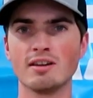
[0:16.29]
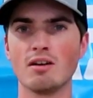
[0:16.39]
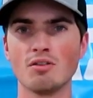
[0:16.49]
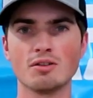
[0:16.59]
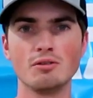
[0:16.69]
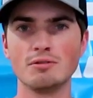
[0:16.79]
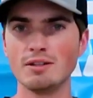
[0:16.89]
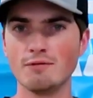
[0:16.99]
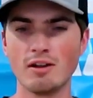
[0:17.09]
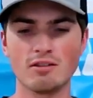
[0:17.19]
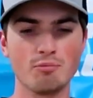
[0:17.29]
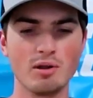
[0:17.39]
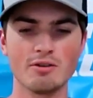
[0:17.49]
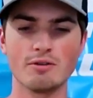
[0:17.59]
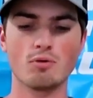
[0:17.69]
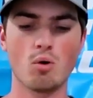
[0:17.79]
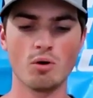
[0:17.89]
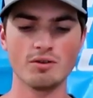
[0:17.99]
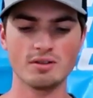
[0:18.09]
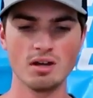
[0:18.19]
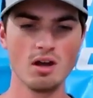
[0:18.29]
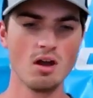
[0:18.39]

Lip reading: and also you defensive players, of course.